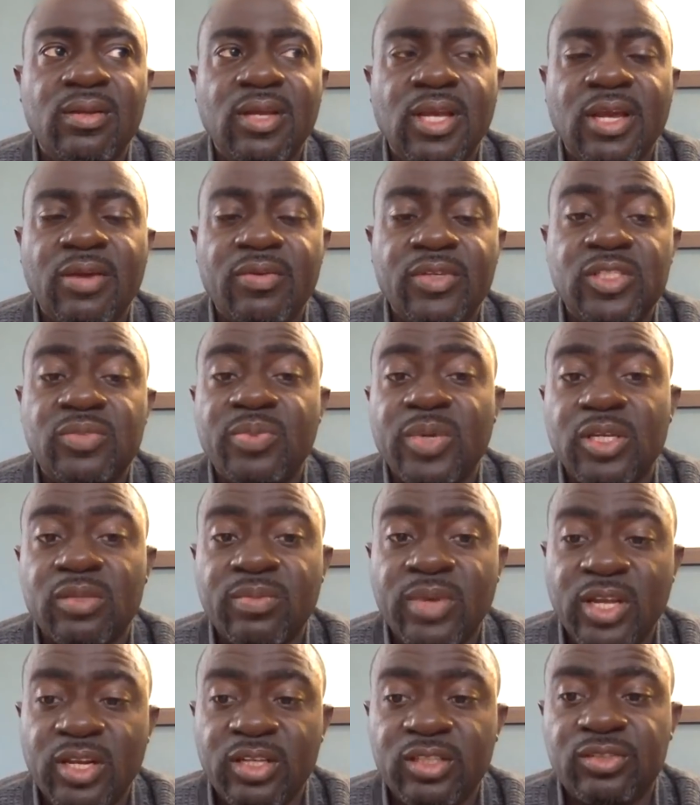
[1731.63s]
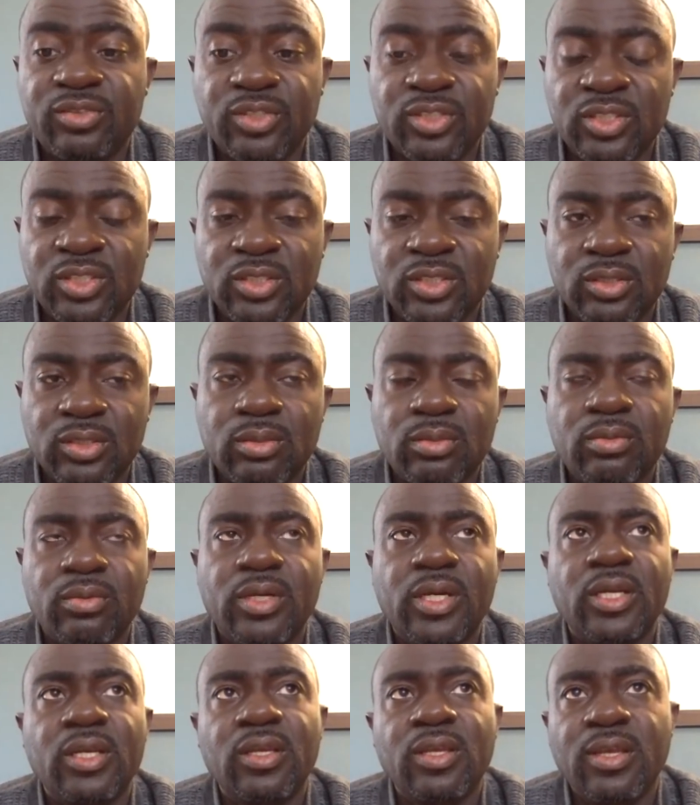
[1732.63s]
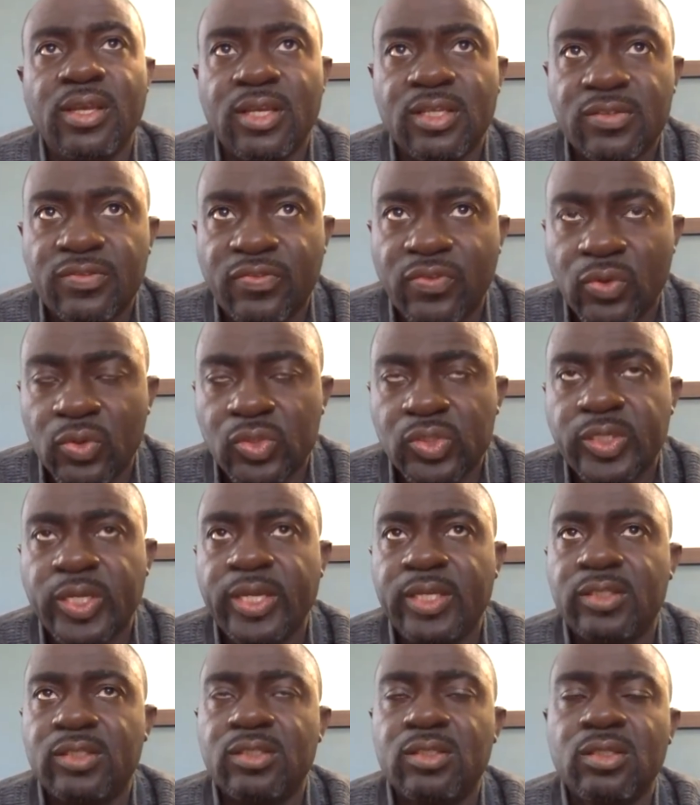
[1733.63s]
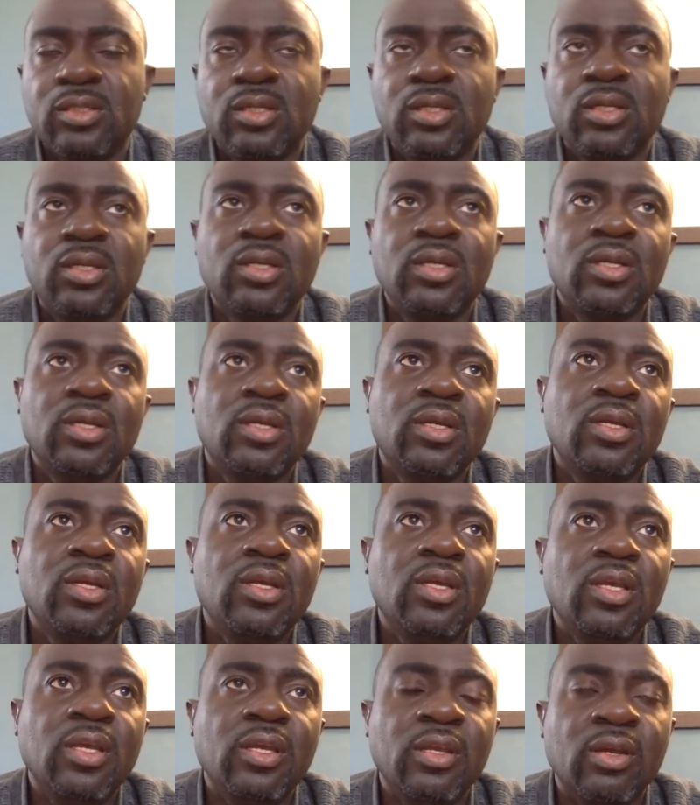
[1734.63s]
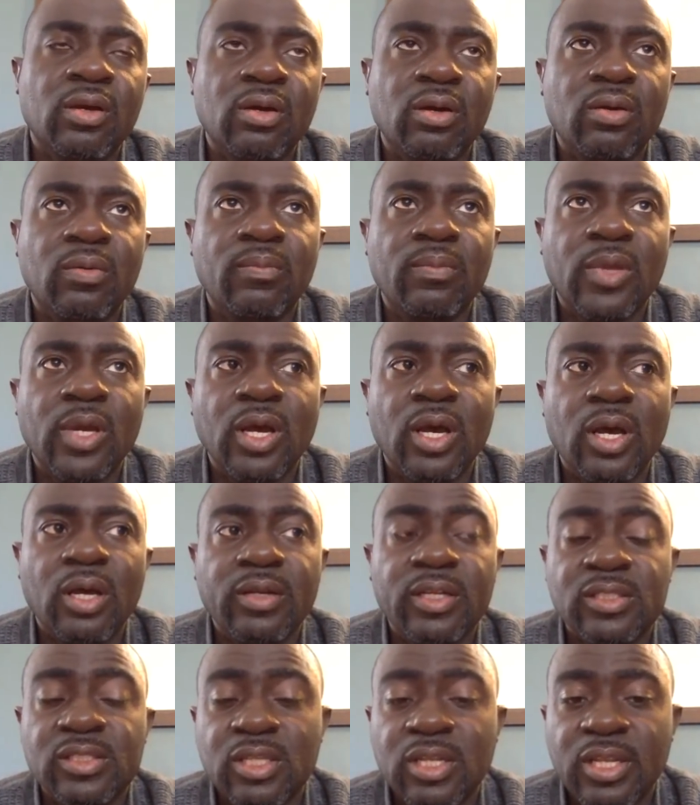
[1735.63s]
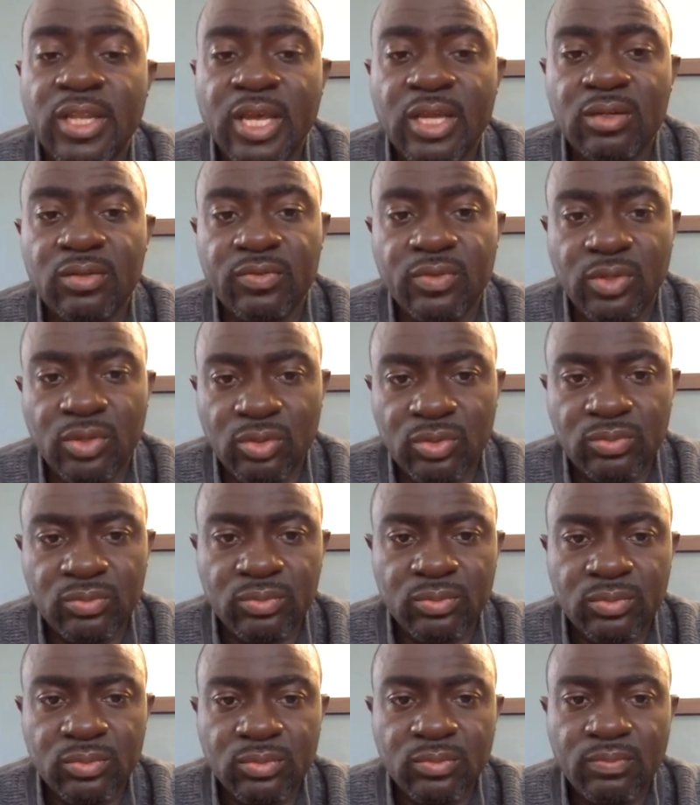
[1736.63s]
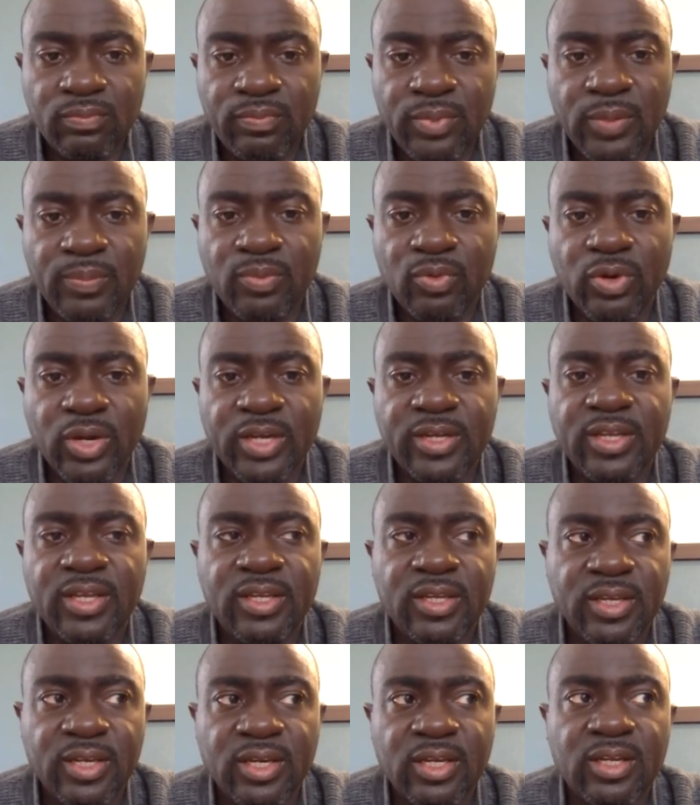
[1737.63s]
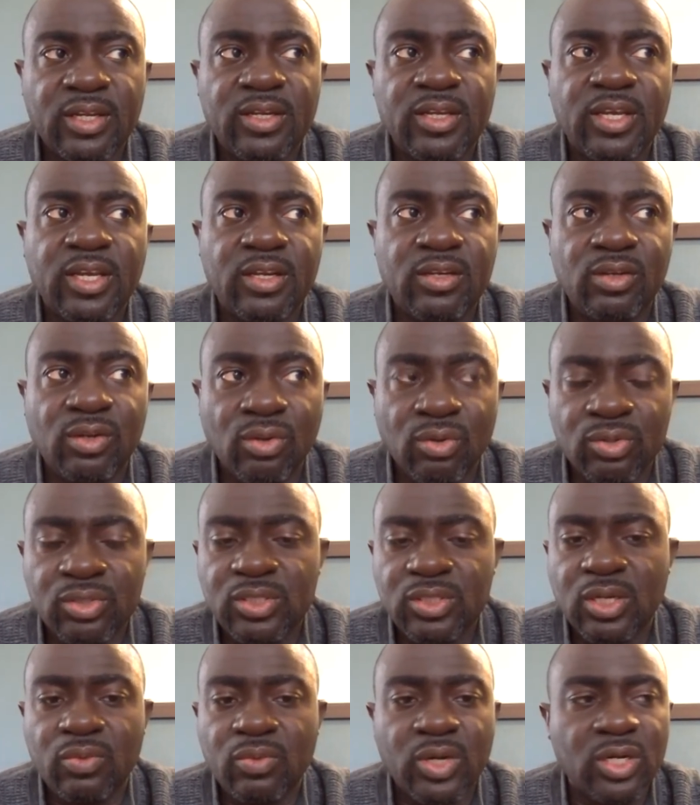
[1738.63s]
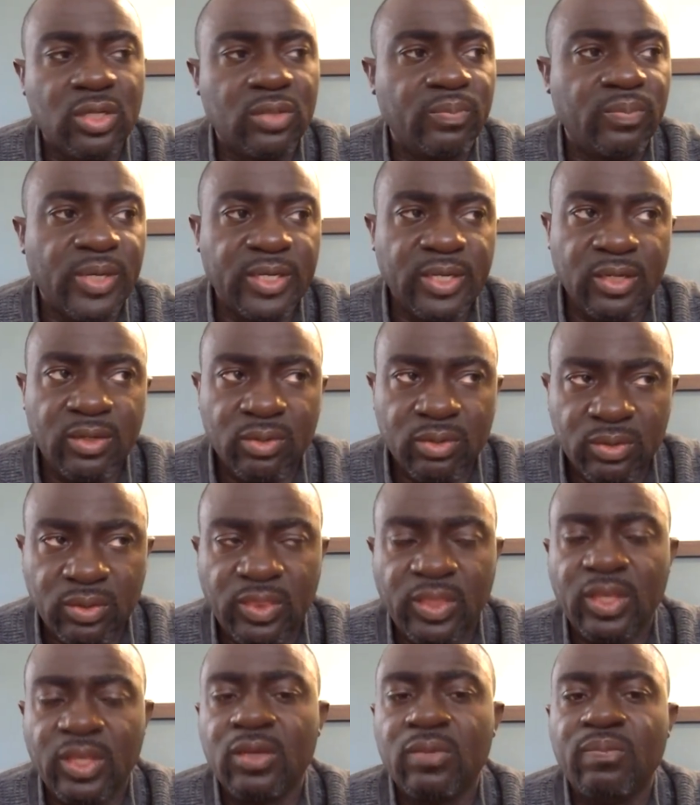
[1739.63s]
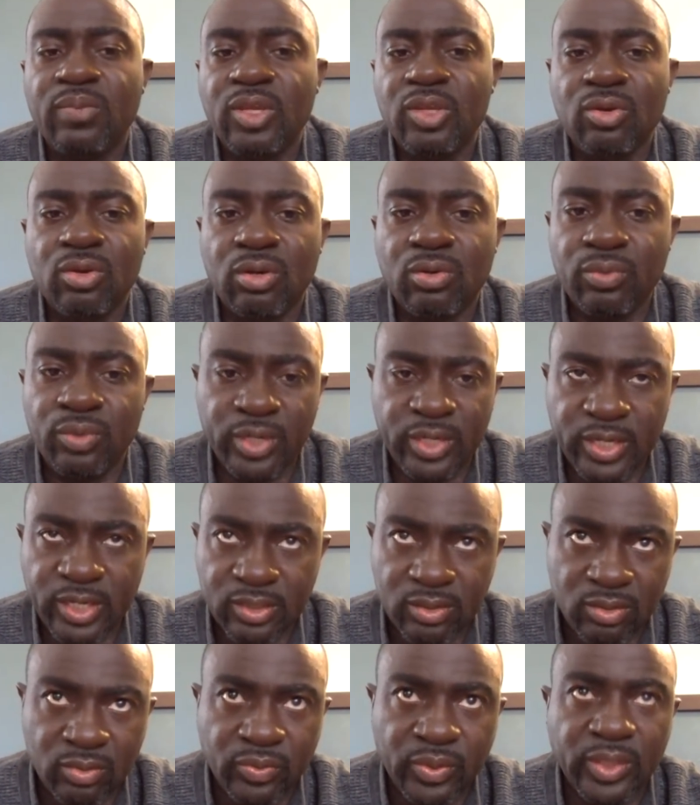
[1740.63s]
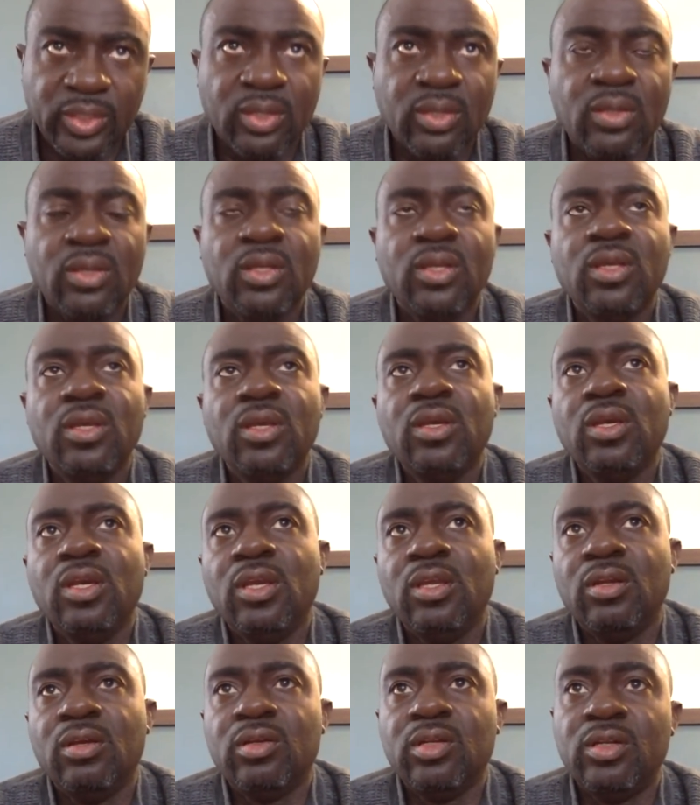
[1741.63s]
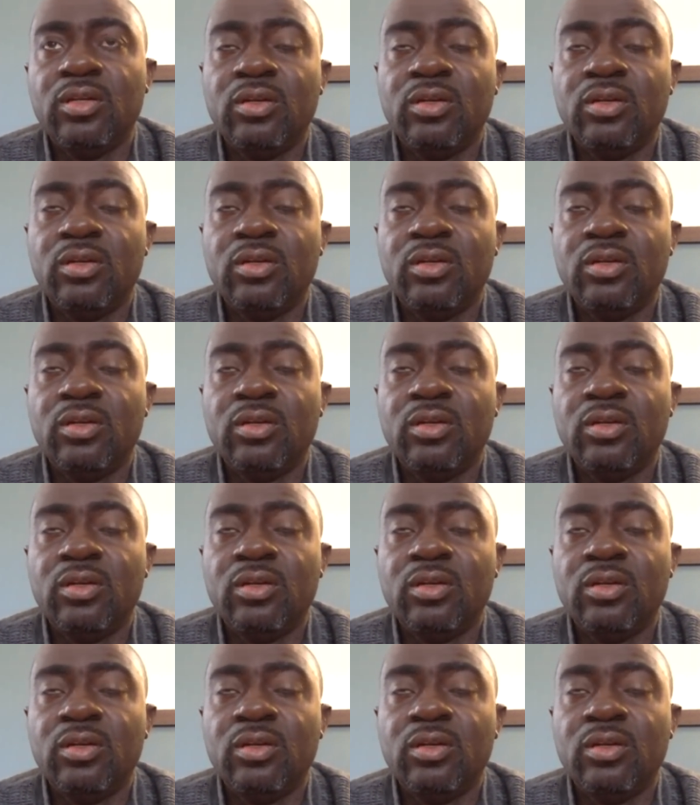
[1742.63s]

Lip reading: I respect my electrician, right? He has foresight. There's a lot of good people out there in Ghana that knows their work, but they don't think beyond what they are doing. They